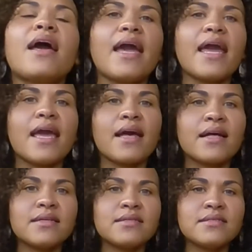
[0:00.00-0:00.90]

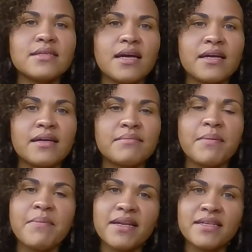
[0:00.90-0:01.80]
And I
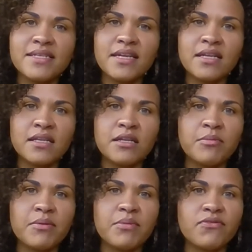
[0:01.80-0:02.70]
meditated a little
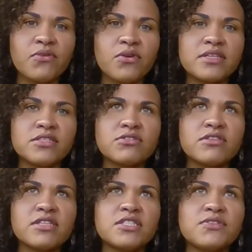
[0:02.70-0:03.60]
bit before I
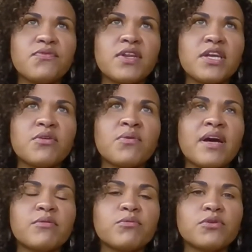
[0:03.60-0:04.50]
started this video
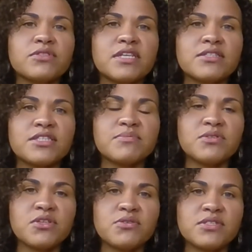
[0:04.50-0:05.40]
and wrote down
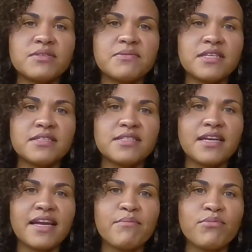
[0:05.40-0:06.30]
some notes and things that
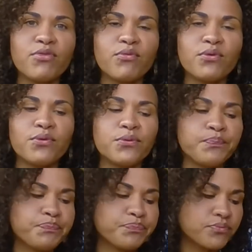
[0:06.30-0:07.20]
came through.
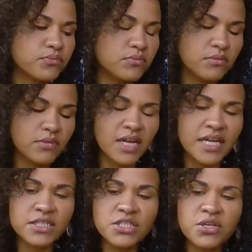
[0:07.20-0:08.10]

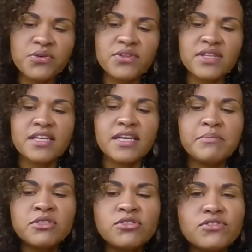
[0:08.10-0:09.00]
And so the
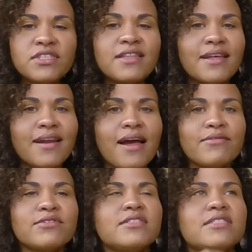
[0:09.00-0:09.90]
imagery that I
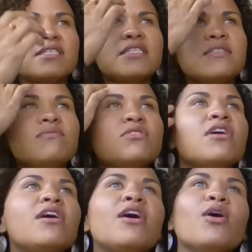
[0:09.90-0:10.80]
received
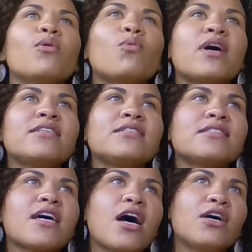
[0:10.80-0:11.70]

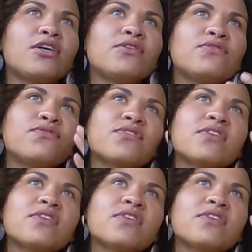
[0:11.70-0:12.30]
was of